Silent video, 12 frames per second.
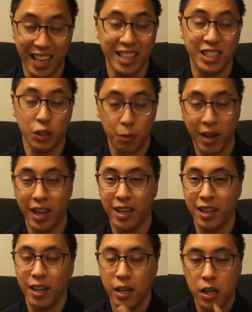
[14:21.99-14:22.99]
Japan
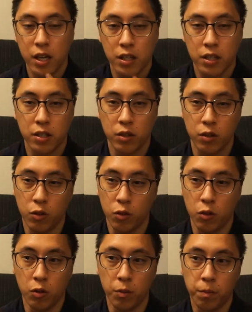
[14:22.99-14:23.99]

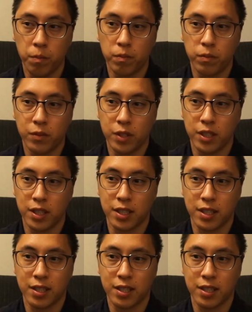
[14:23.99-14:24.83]
to just